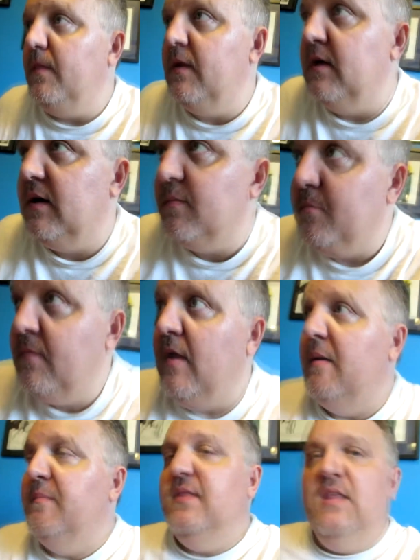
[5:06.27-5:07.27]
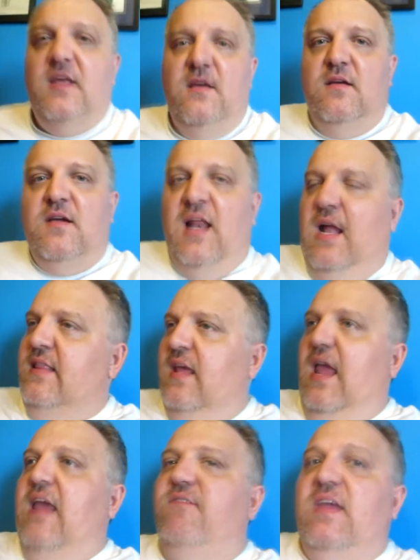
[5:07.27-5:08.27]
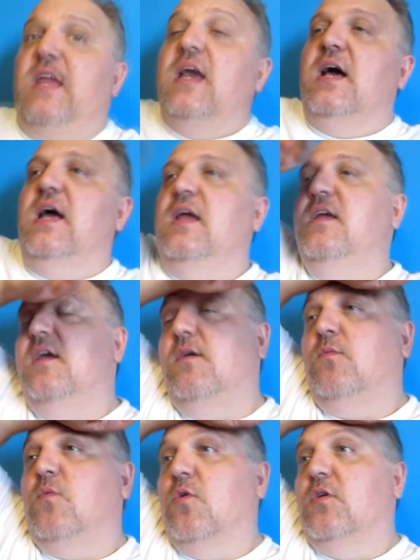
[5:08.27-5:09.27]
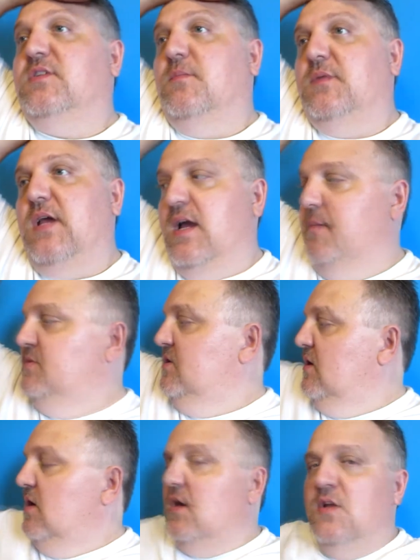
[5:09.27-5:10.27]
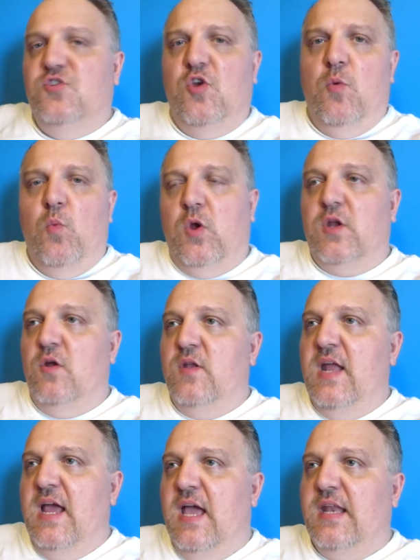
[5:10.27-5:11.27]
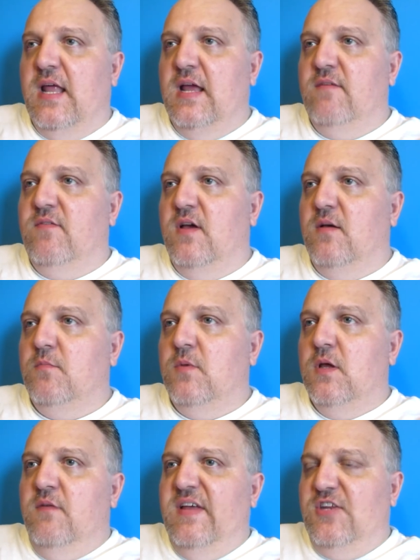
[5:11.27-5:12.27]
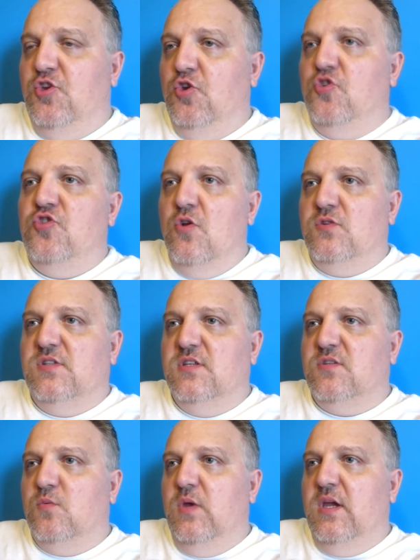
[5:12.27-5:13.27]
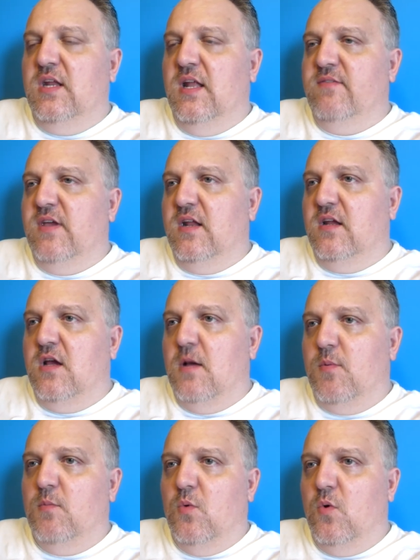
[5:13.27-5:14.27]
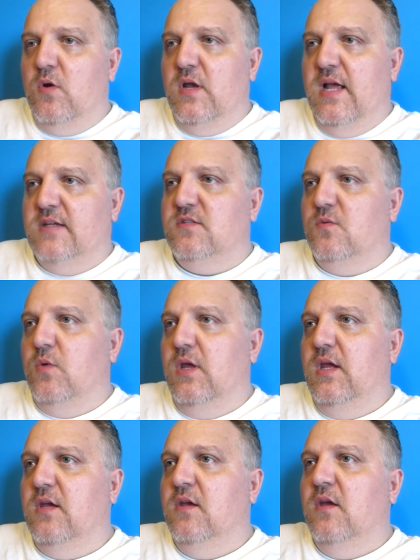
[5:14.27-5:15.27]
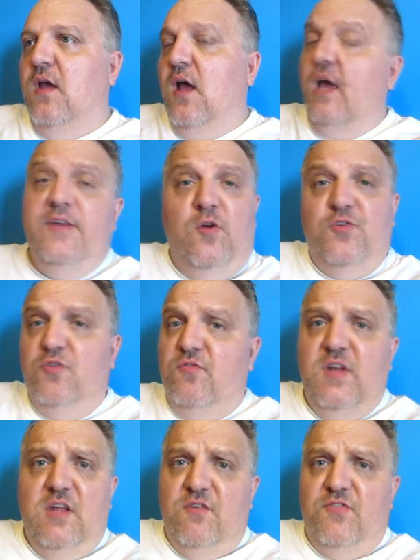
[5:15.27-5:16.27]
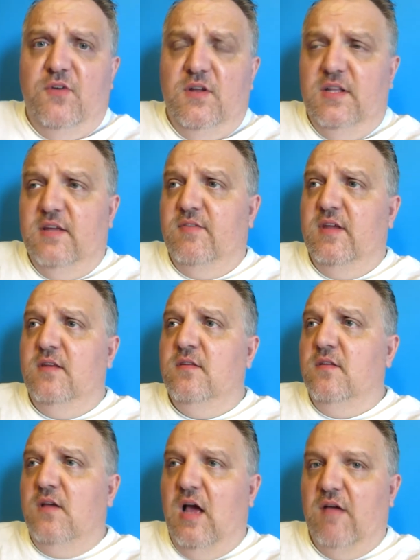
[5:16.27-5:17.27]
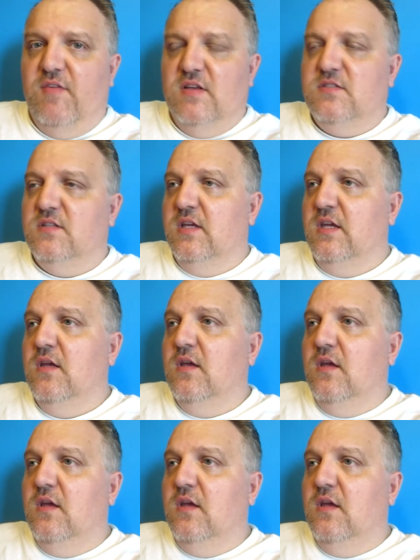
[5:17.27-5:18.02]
Um, I'm the kind of like the A V guy at work sometimes, so I'm working on that. And I have um, I've had two shoots this week, and I've got a couple more next week. Don't do video for a living, obviously.